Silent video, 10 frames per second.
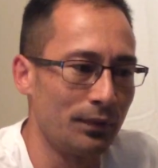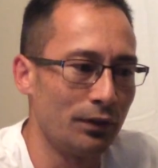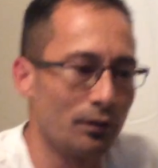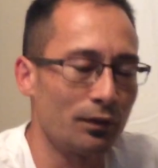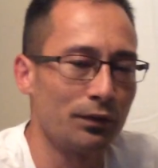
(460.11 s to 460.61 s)

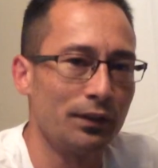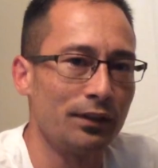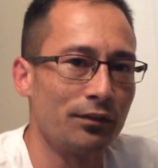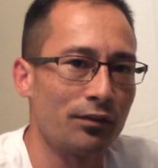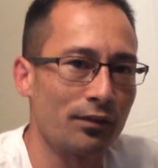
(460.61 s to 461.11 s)
you're
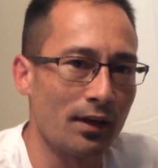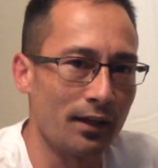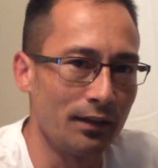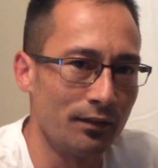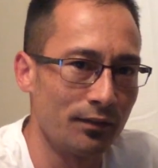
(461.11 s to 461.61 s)
learning
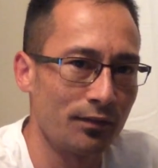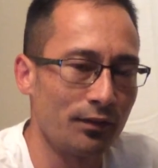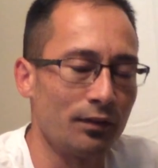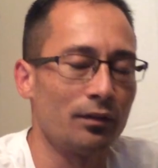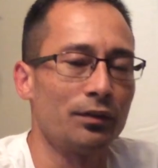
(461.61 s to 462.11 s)

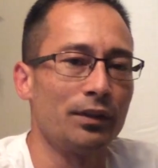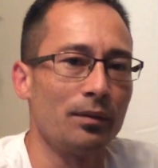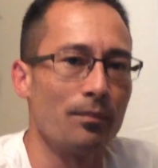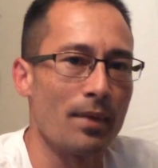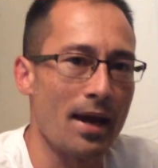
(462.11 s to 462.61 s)
science, you're learning
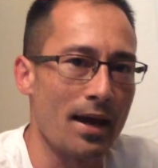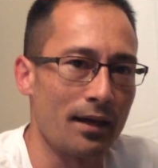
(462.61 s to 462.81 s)
math,